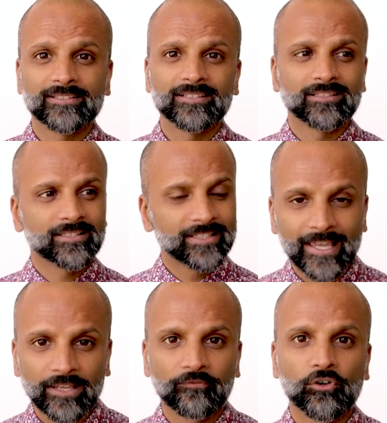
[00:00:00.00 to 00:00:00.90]
and
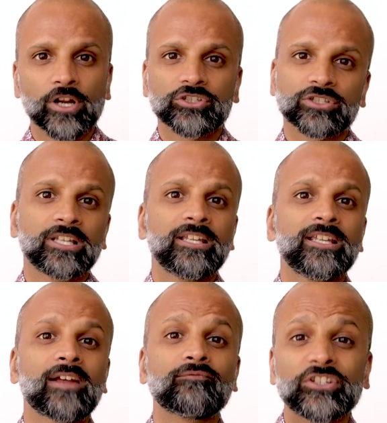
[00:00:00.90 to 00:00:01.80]
getting fresh
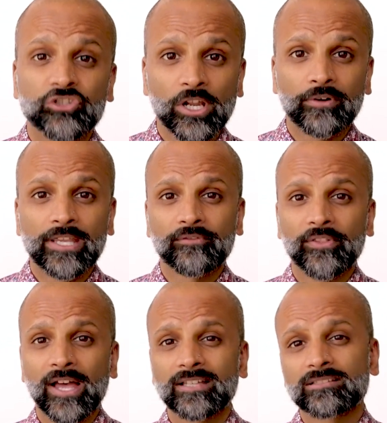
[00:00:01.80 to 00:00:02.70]
and regenerating for
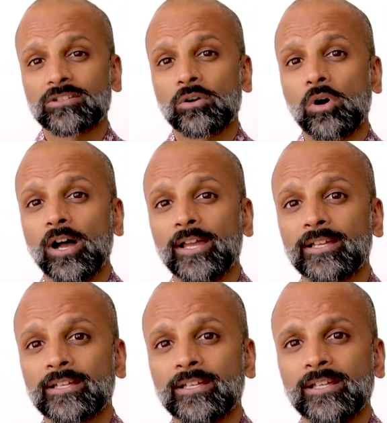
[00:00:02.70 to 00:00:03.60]
that is so high.
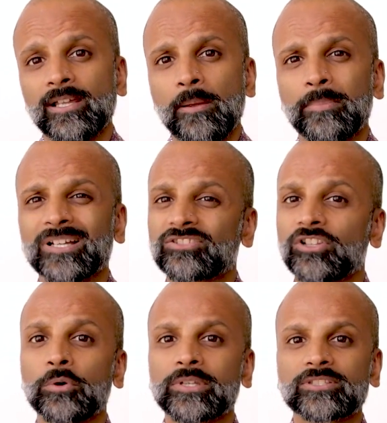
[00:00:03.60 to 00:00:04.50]
But it's
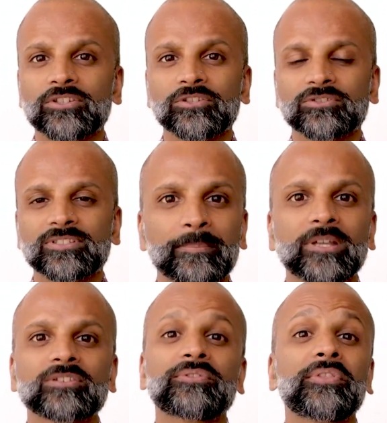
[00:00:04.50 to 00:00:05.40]
no excuse,
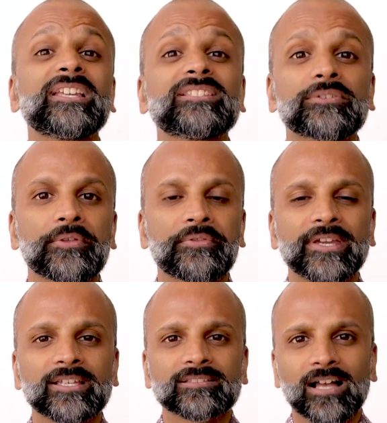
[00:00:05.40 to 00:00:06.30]
because these are the
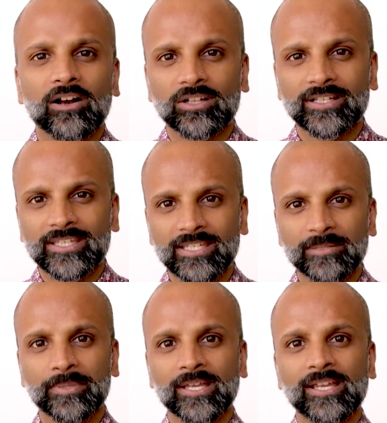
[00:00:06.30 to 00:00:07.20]
things that are going to
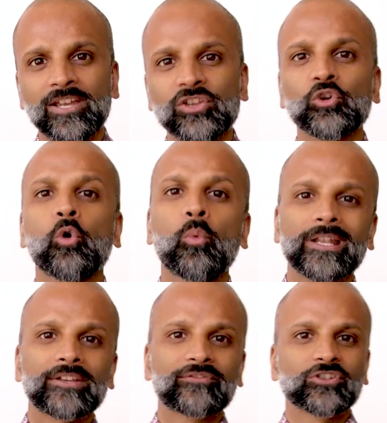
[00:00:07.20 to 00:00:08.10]
keep your
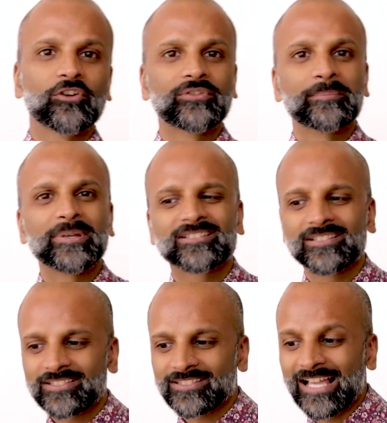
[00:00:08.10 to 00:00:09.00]
wedding photography
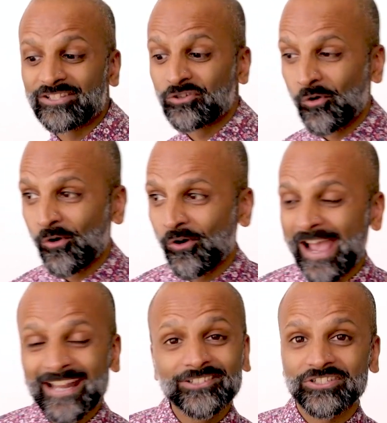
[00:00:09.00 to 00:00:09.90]
business and your
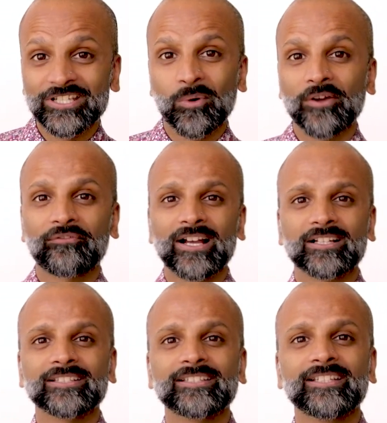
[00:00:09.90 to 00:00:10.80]
energy, quite
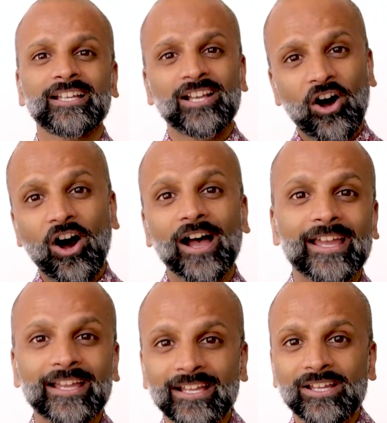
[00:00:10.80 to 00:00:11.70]
frankly,
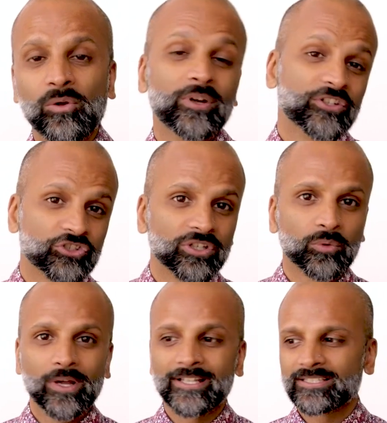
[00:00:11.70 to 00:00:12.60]
high when you're shooting
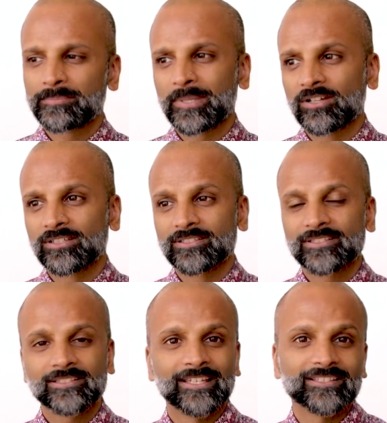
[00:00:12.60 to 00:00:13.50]
weddings,
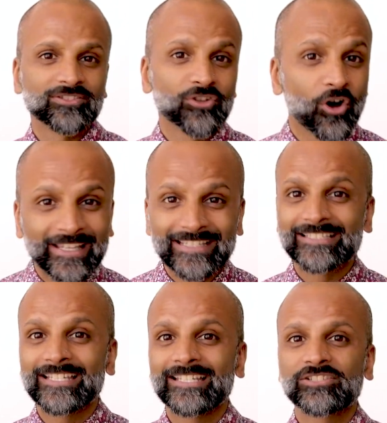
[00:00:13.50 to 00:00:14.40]
because it's not
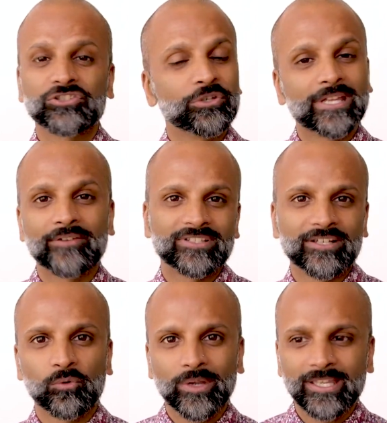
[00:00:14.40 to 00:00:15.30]
easy shooting every
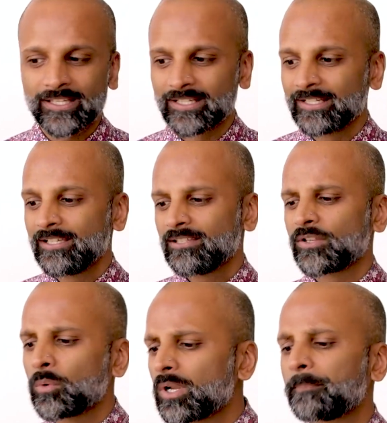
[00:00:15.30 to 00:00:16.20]
single week. So you
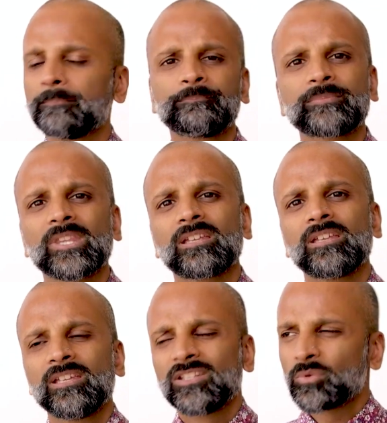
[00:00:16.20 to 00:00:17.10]
want
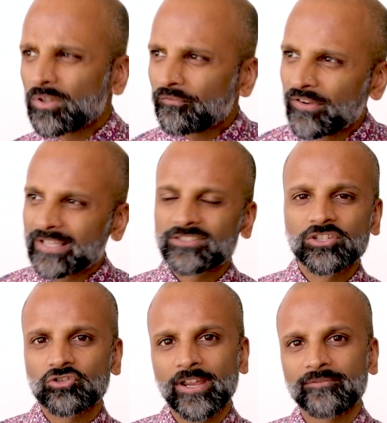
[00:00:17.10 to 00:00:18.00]
to flex those
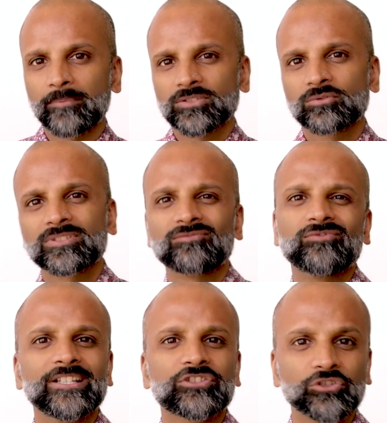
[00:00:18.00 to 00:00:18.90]
creative muscles and
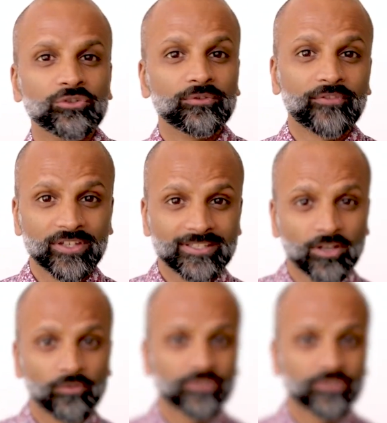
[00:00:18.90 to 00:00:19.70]
really shoot for yourself